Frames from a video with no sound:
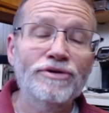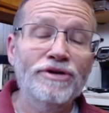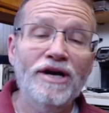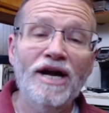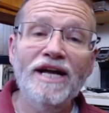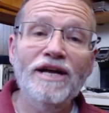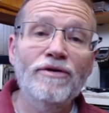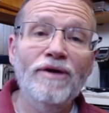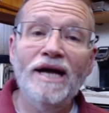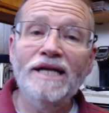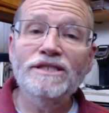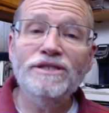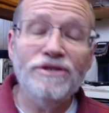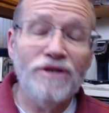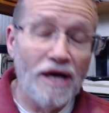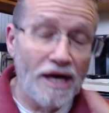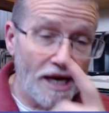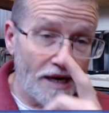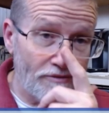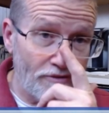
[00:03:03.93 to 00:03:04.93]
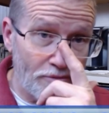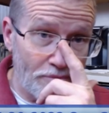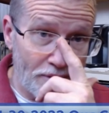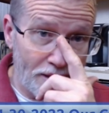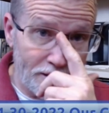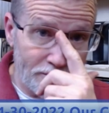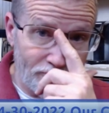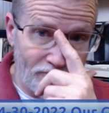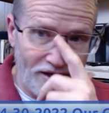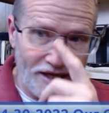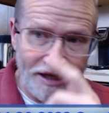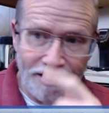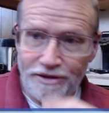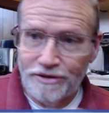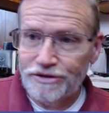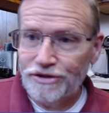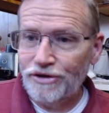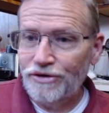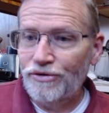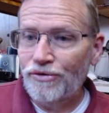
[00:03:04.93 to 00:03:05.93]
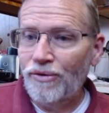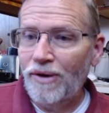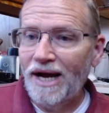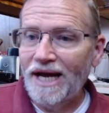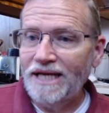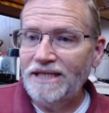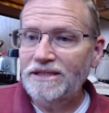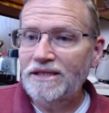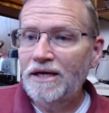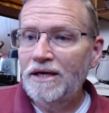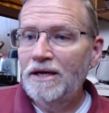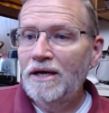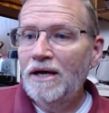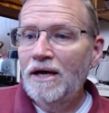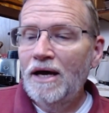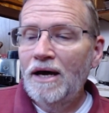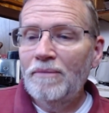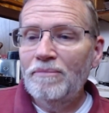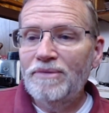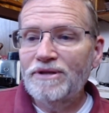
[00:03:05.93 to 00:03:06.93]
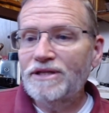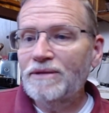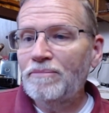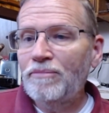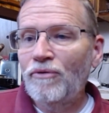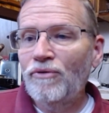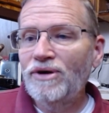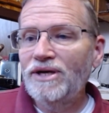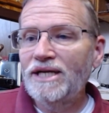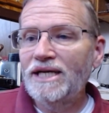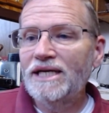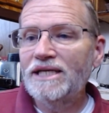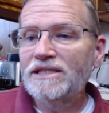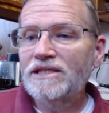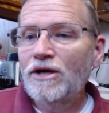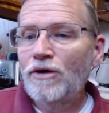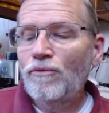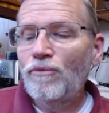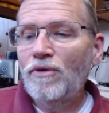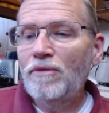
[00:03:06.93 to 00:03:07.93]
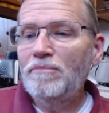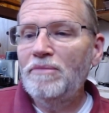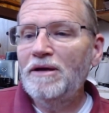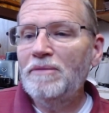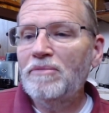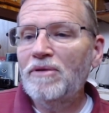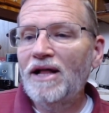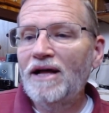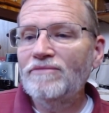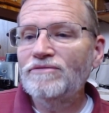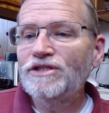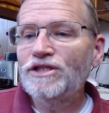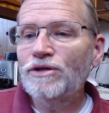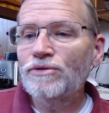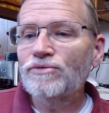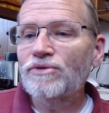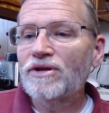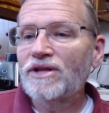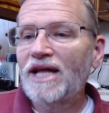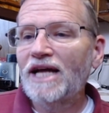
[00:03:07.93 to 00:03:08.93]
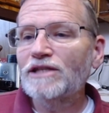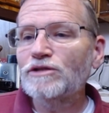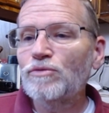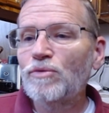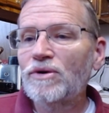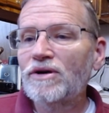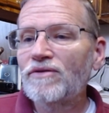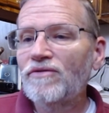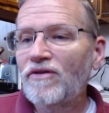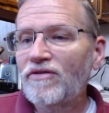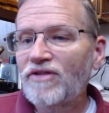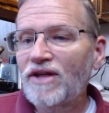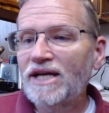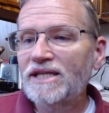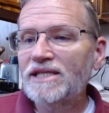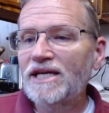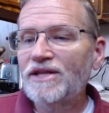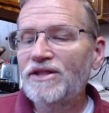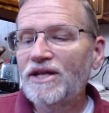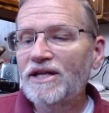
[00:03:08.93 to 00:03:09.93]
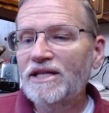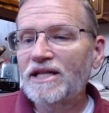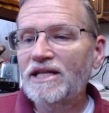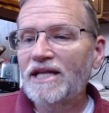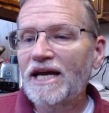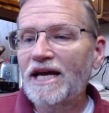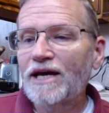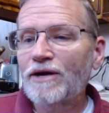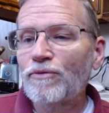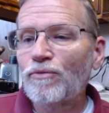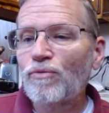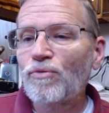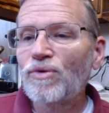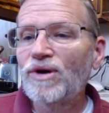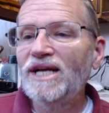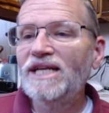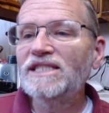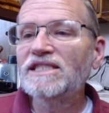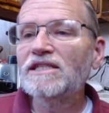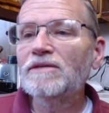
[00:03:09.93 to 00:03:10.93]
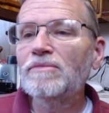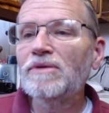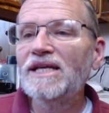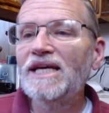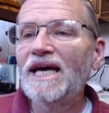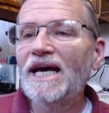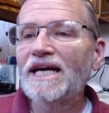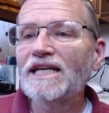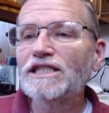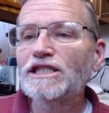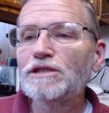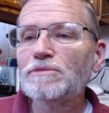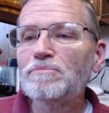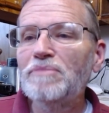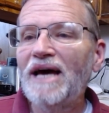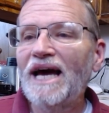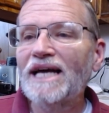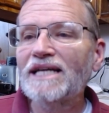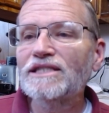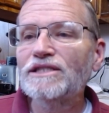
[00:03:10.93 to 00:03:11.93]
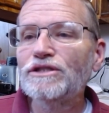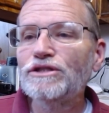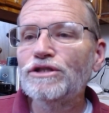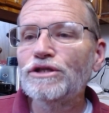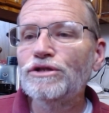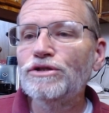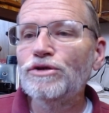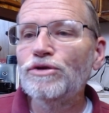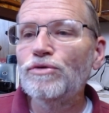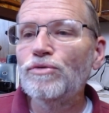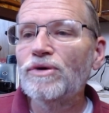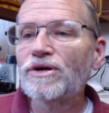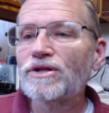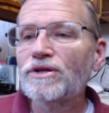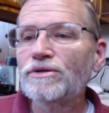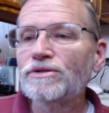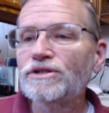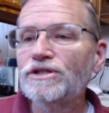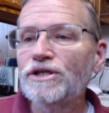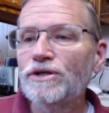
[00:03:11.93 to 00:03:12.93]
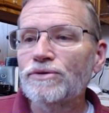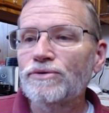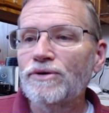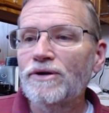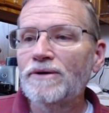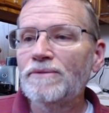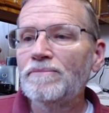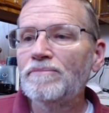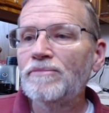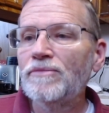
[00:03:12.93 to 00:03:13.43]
And I grant you, not everybody's values are great. But the point is, when people have children, that's one of the things I think that they can reasonably expect to do with those children.